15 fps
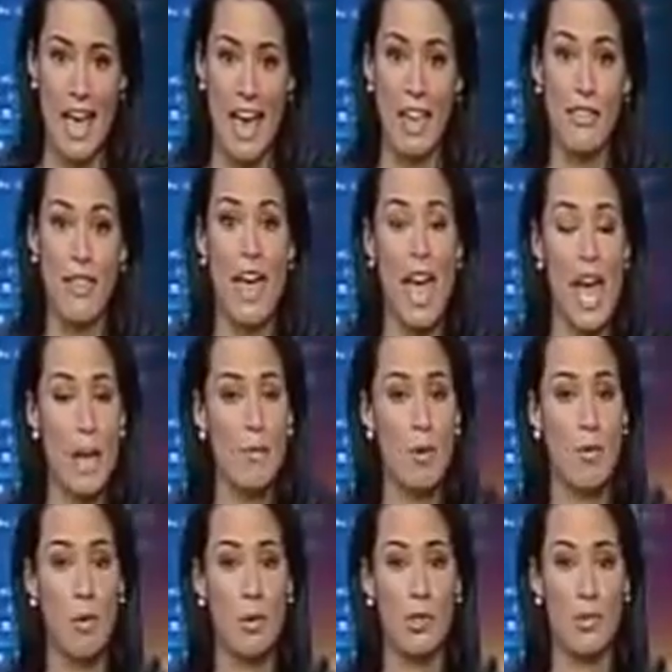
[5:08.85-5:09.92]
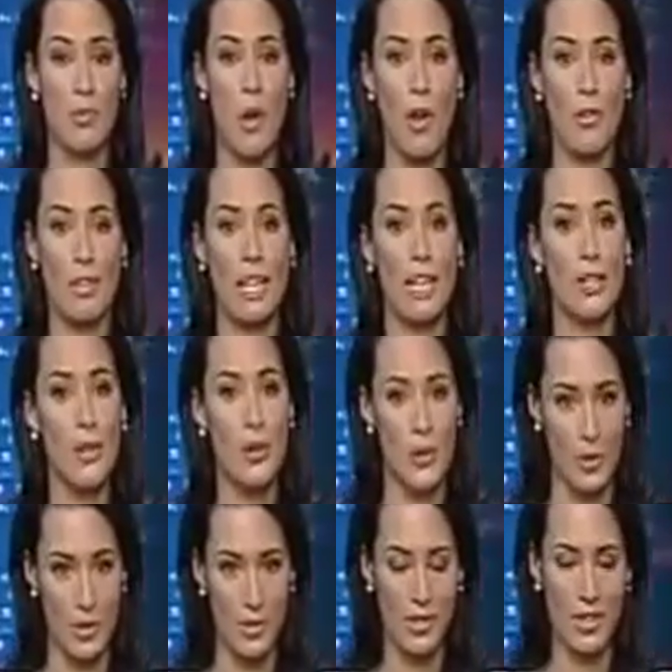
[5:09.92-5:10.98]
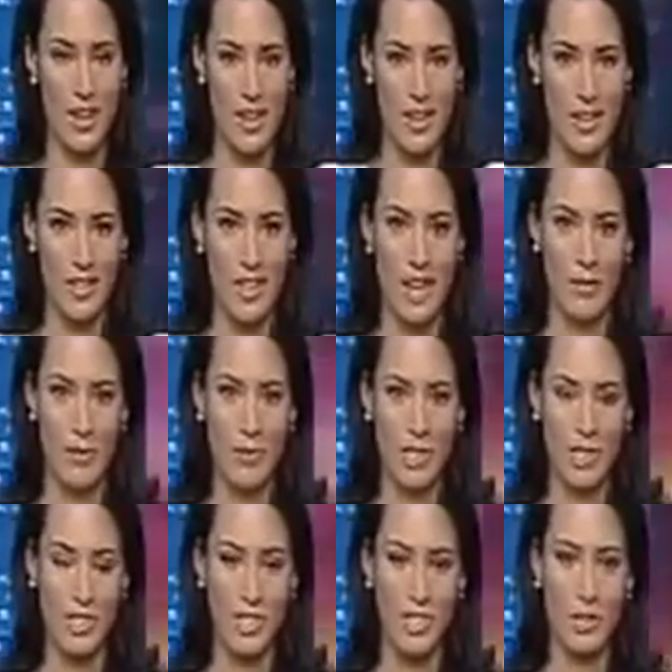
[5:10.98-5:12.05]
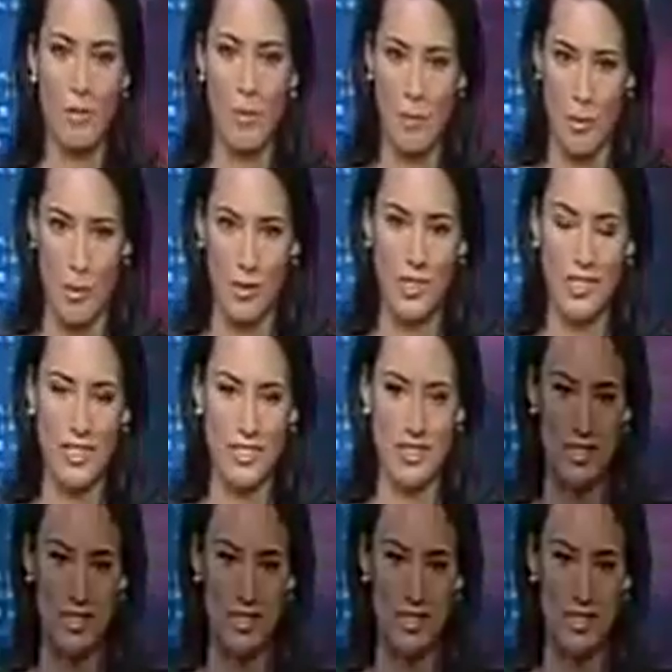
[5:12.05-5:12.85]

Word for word: and the hamper wars are on in earnest. David Richardson reports.